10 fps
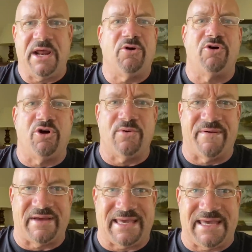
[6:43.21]
They don't know you
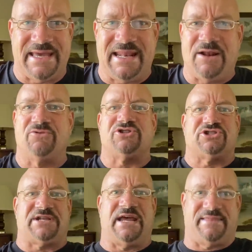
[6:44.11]
have a key. They don't
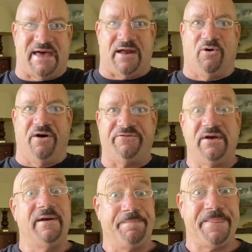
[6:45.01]
just take that off.
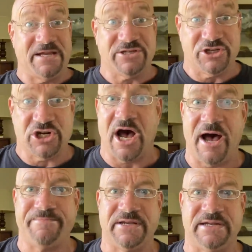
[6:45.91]
That's a
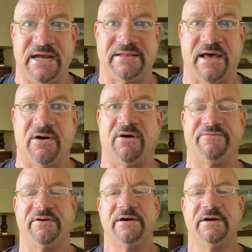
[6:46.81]
job to take that off.